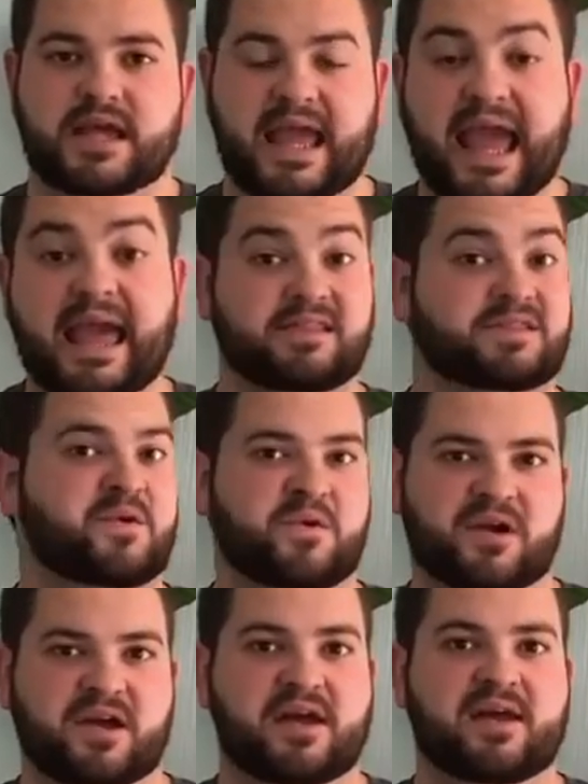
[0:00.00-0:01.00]
and
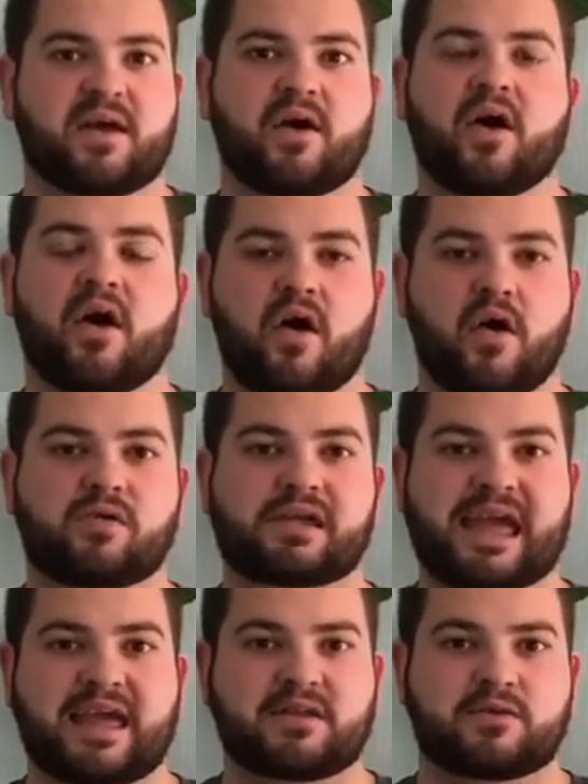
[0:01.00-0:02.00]
Laura all
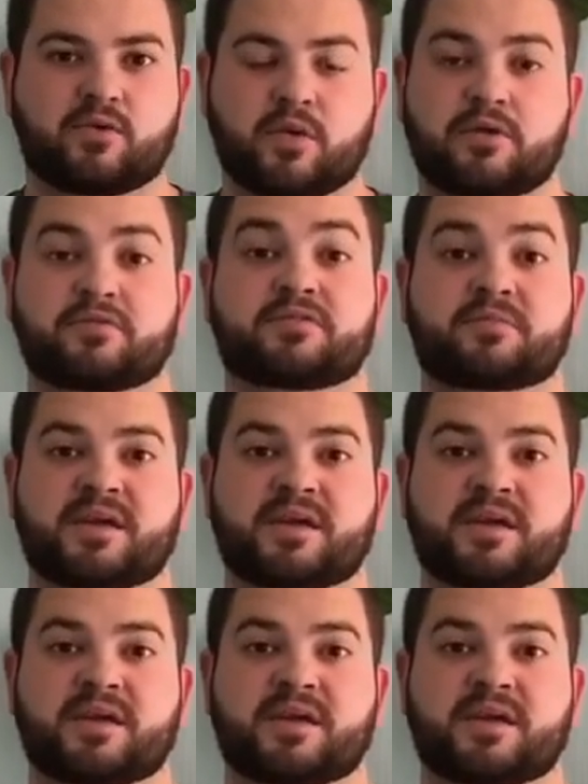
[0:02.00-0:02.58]
get growth